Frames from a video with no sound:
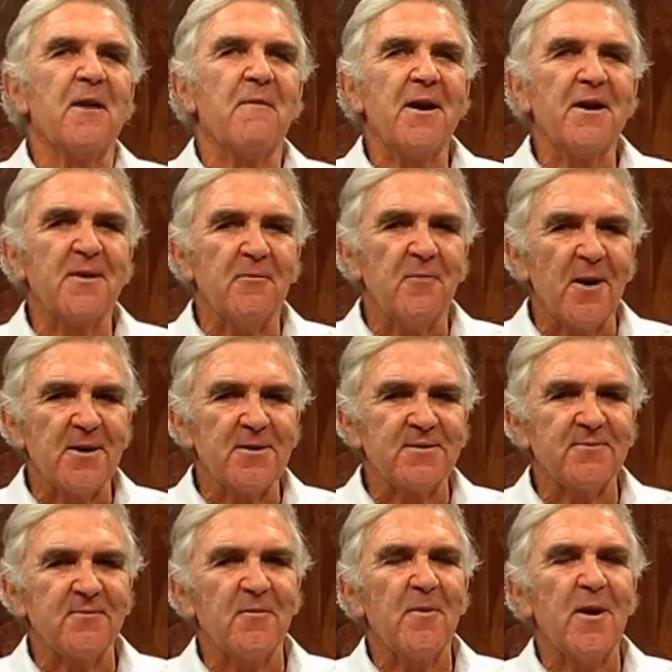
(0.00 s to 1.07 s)
I rang them
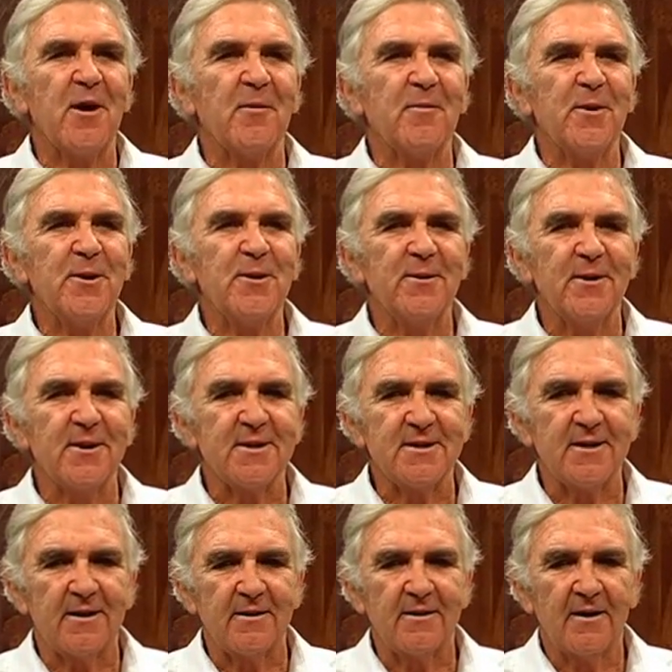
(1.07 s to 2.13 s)
once from Arapahu and
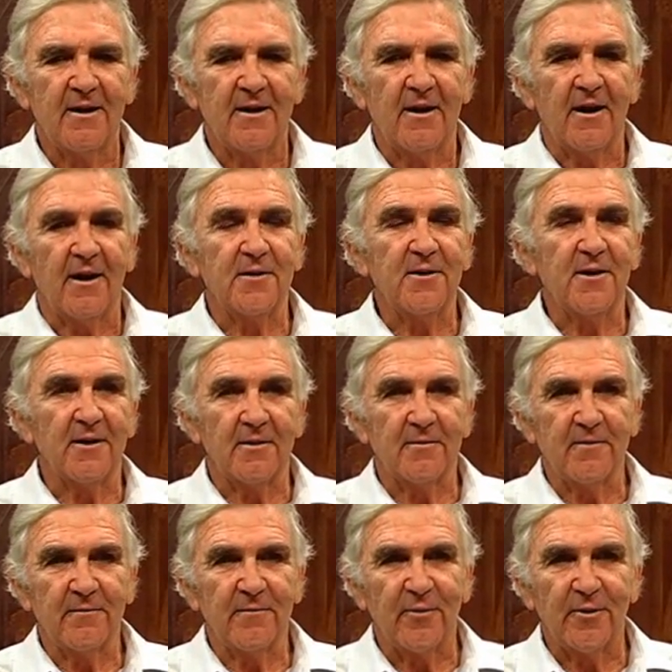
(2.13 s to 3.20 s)
said a girl
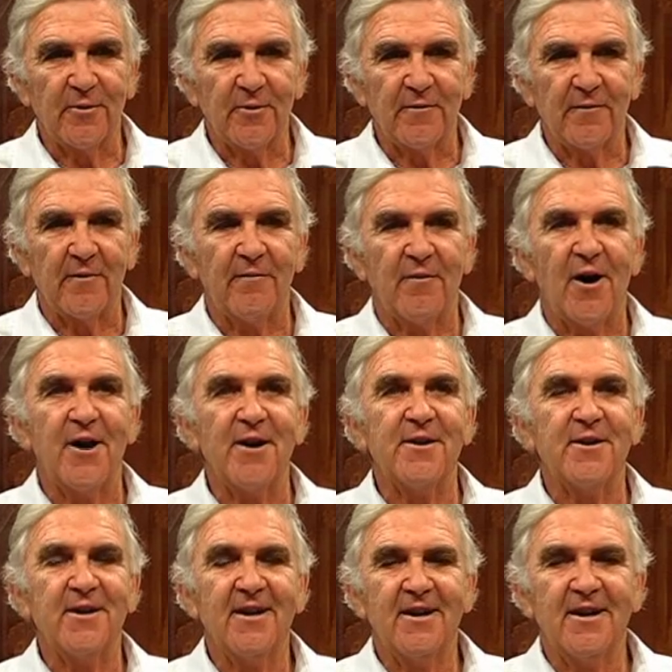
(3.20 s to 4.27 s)
had fallen off a
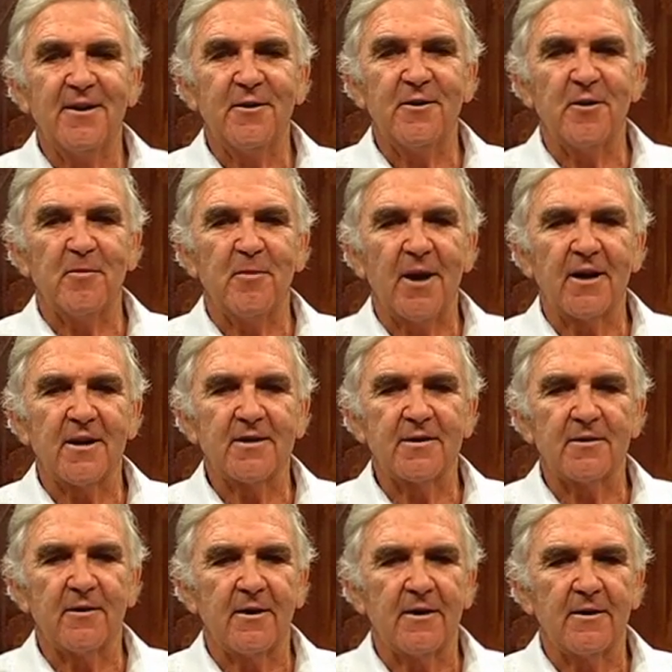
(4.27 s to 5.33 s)
vine, hurt her back. I
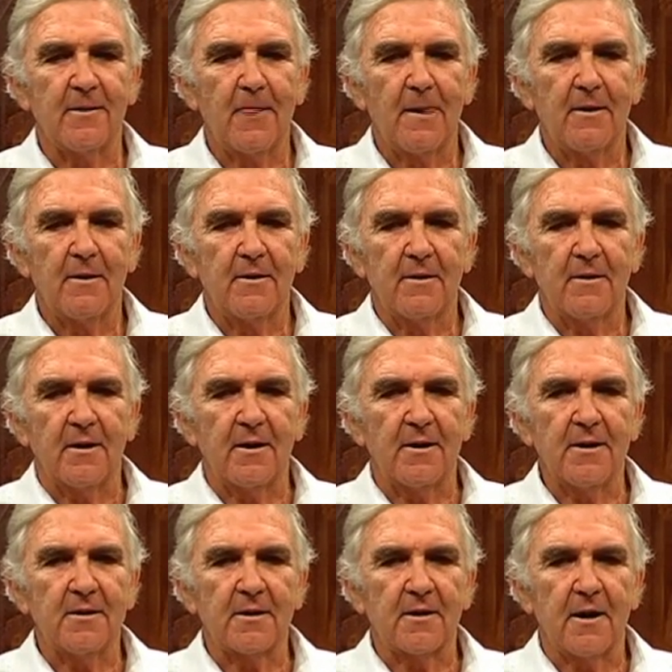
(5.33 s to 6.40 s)
said, oh, I
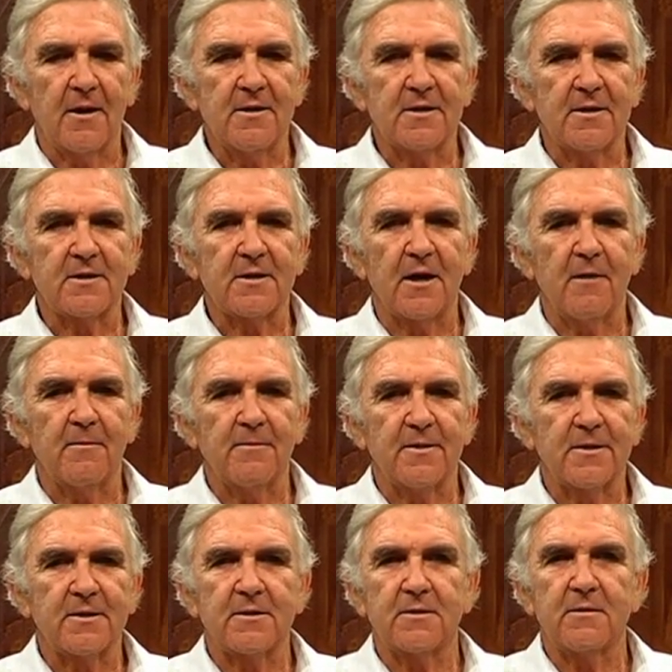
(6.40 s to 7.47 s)
need to close this camp,
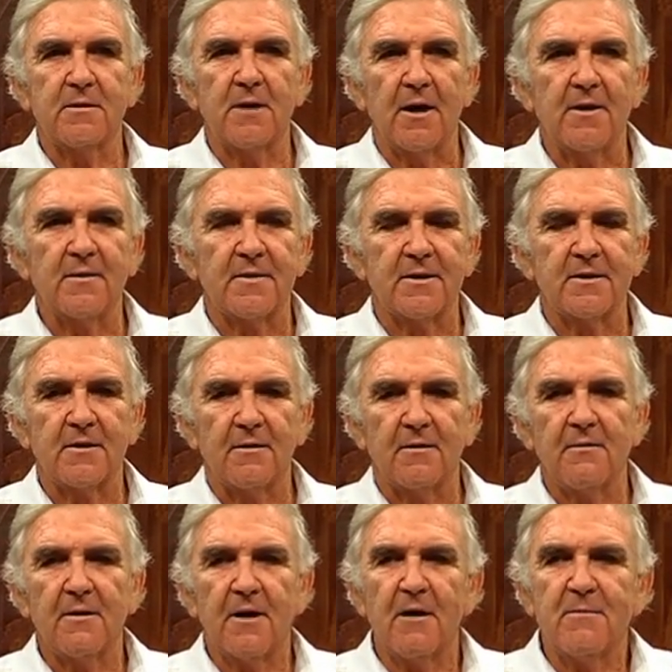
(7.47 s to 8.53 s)
it's too dangerous.
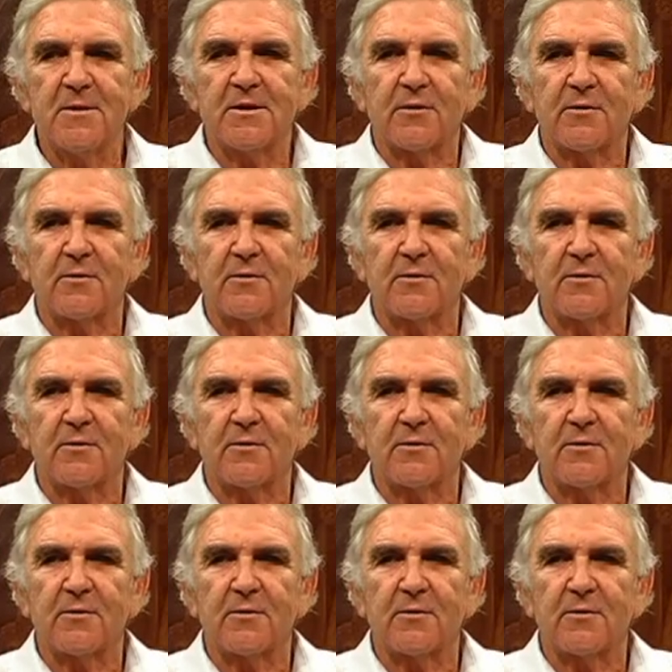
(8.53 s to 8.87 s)
Oh no, Mr.